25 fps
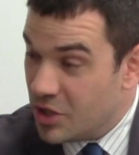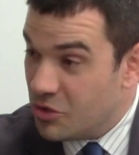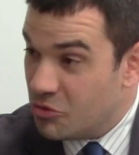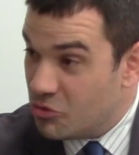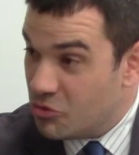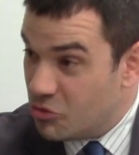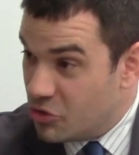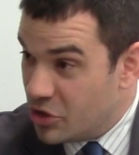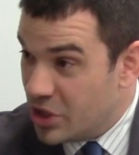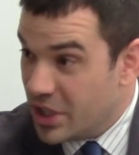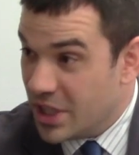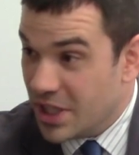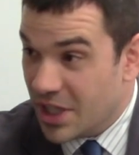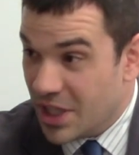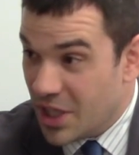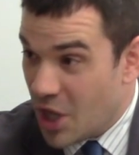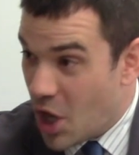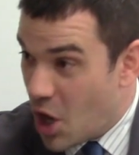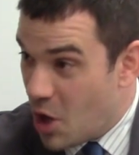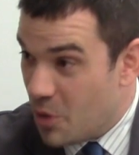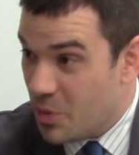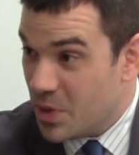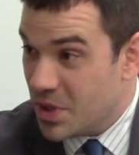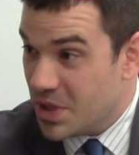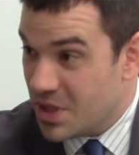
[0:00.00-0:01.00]
really
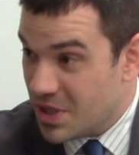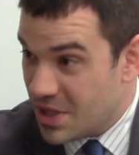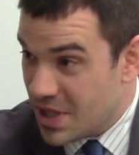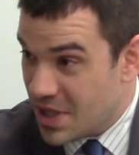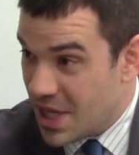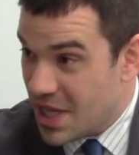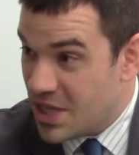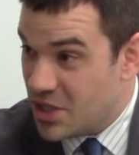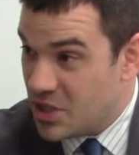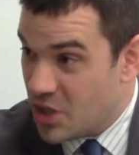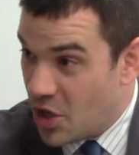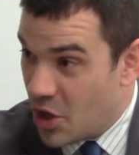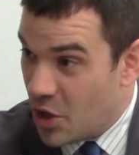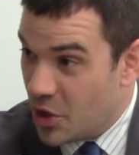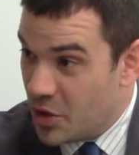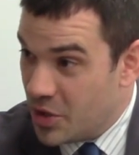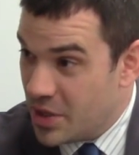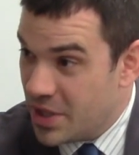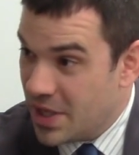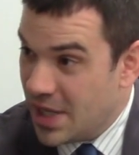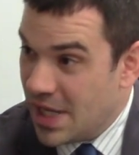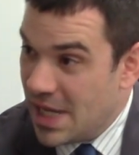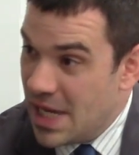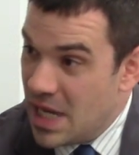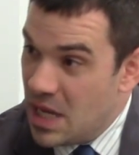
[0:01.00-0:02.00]
hoping that they
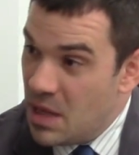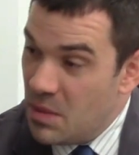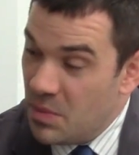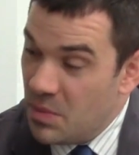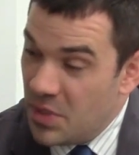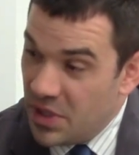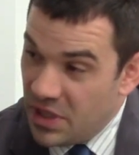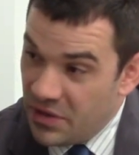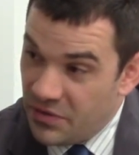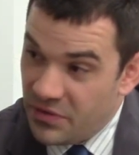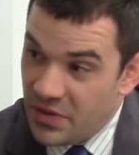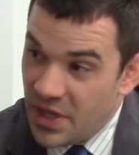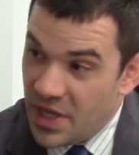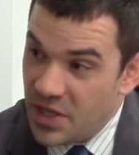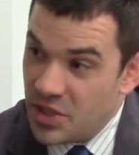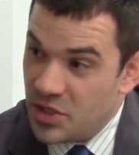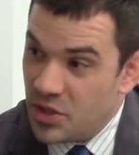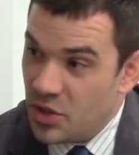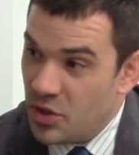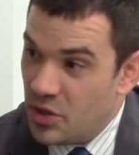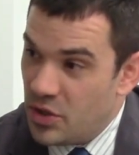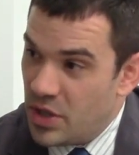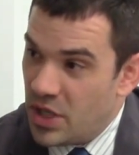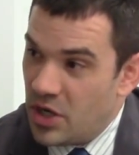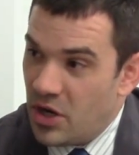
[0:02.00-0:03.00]
don't, but if they
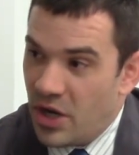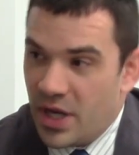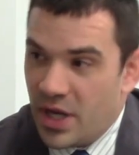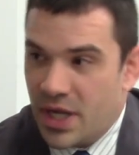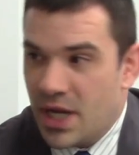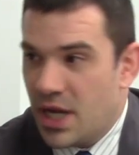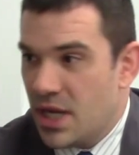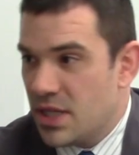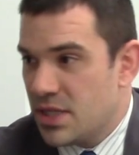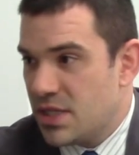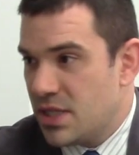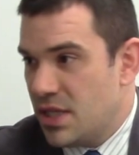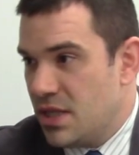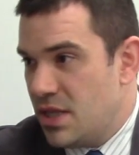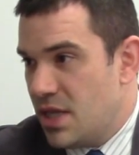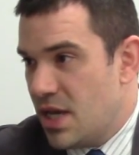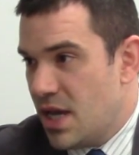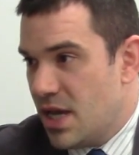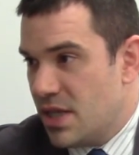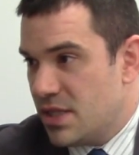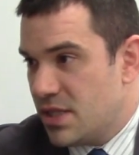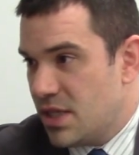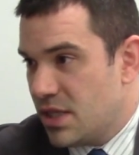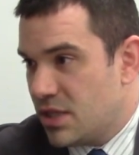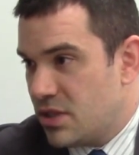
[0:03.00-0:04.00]
do, then I can't see the
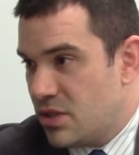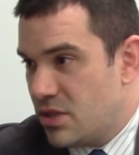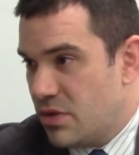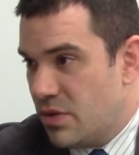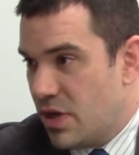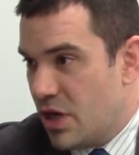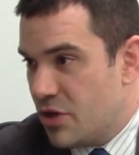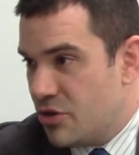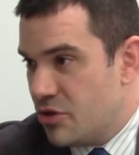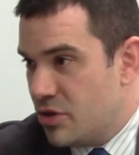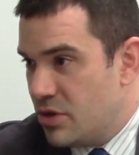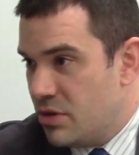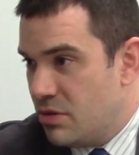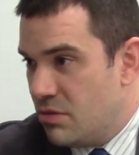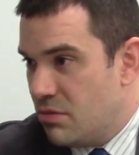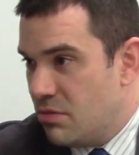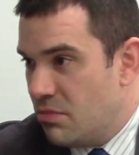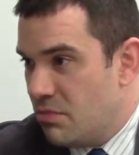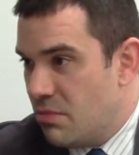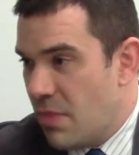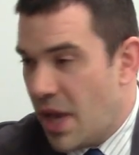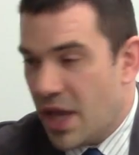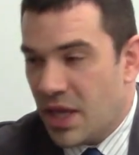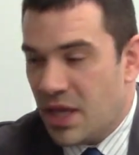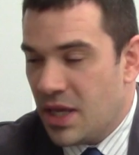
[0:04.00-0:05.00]
ASX 200
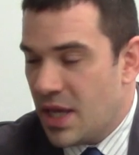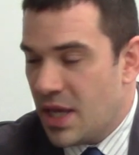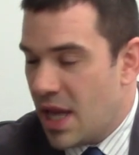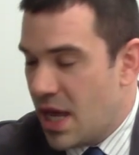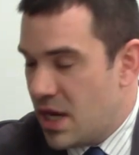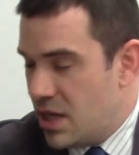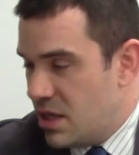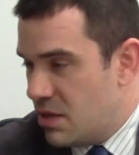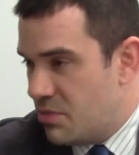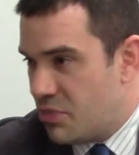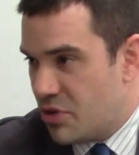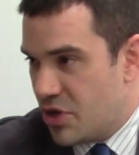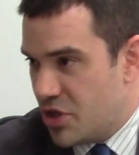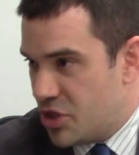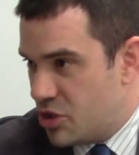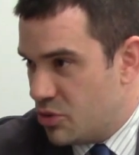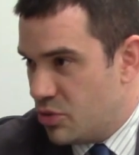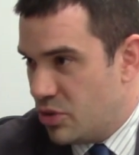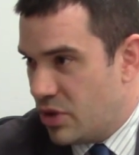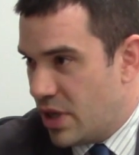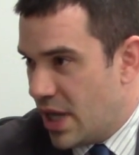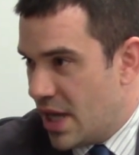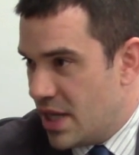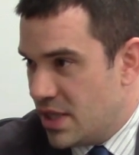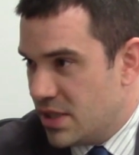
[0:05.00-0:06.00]
making any
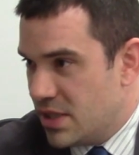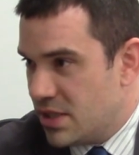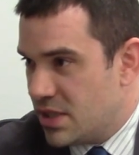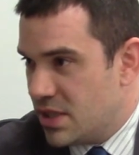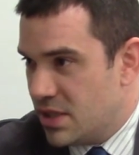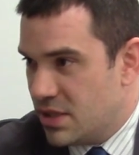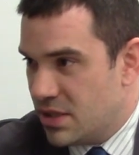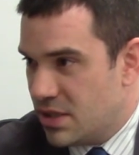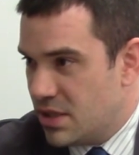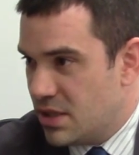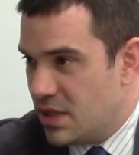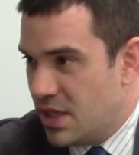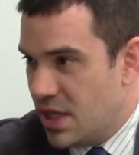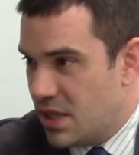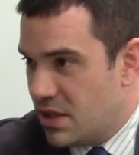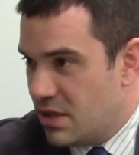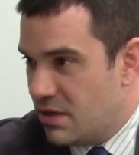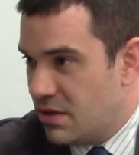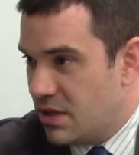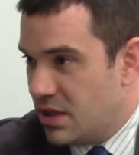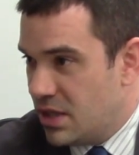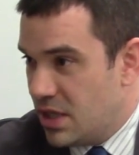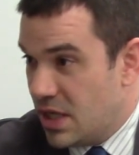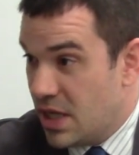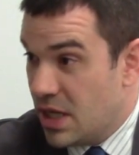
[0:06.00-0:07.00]
appreciable gains into the end
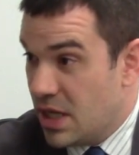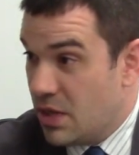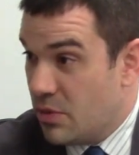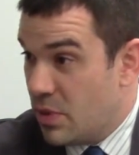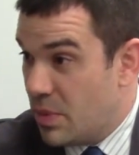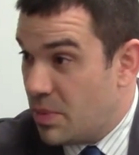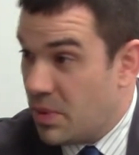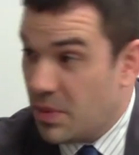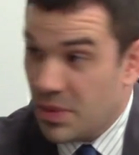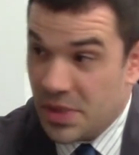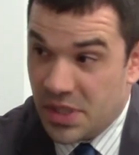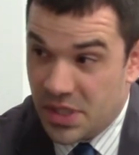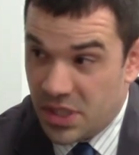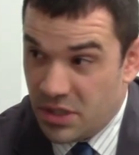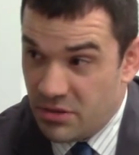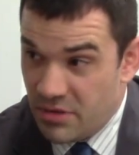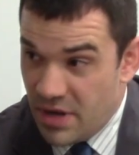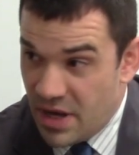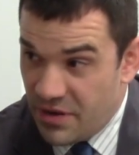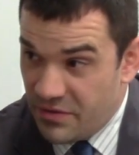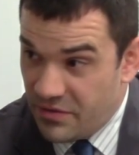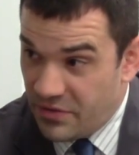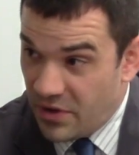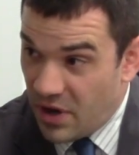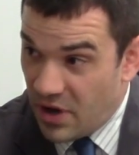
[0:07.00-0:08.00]
of the year. We'll probably sit
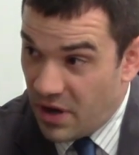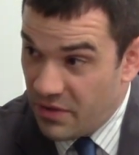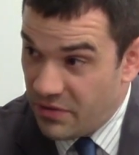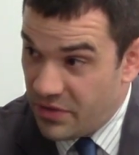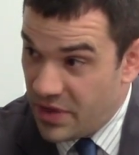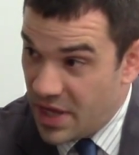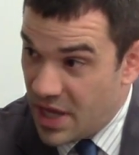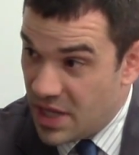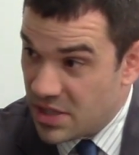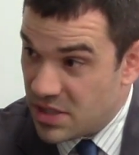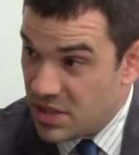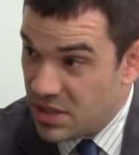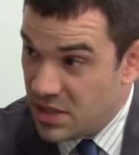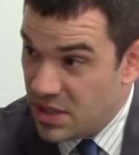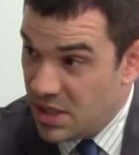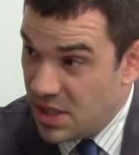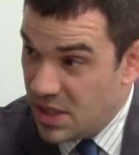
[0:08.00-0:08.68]
around 5,000.